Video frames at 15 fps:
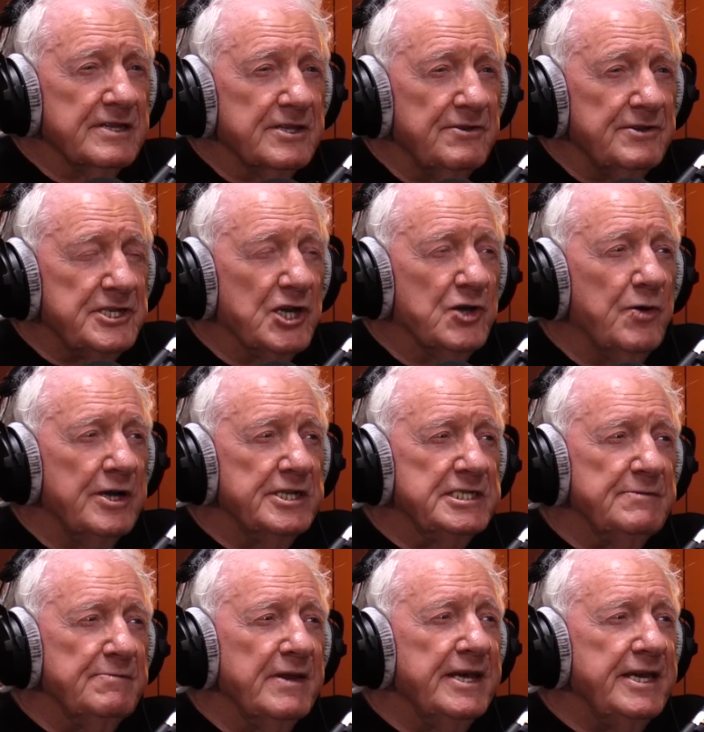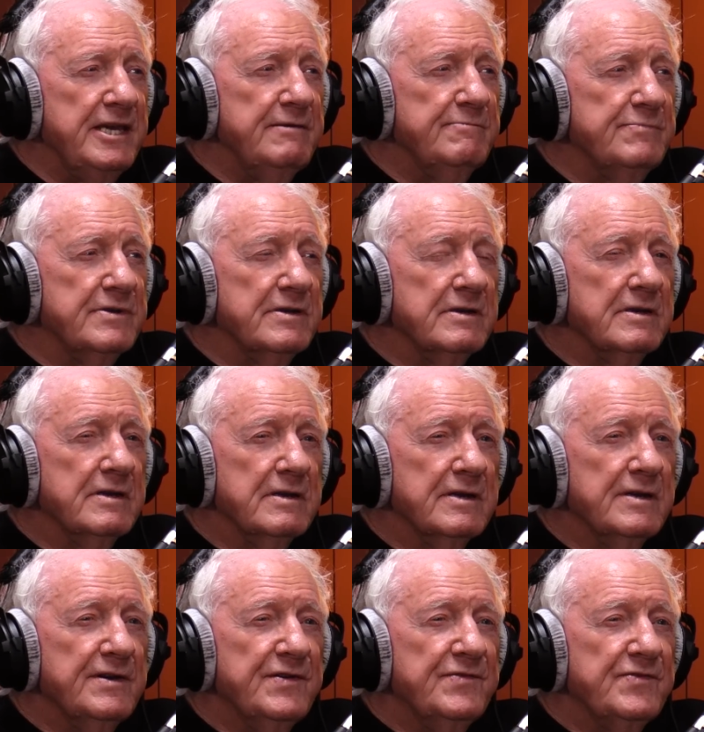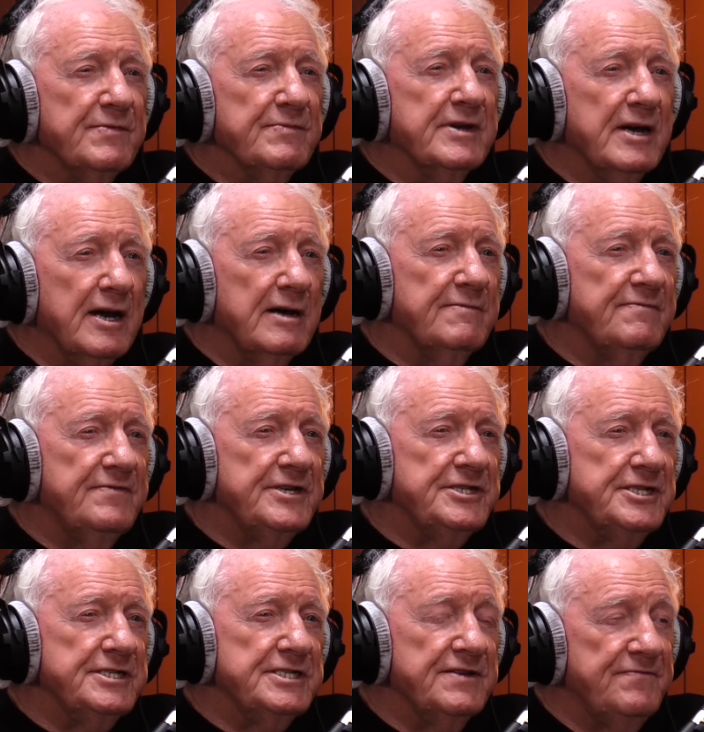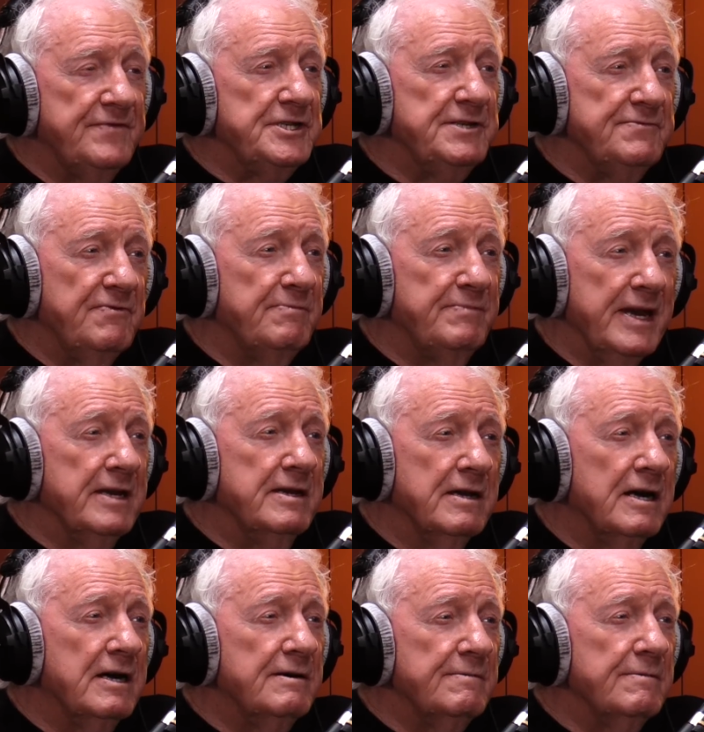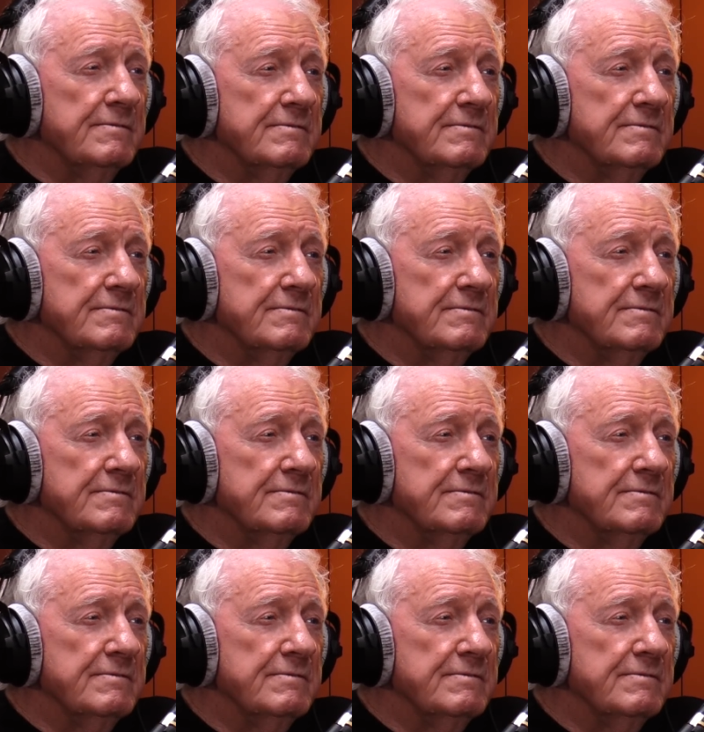there is a quantum leap from carp fishing to fishing for big carp.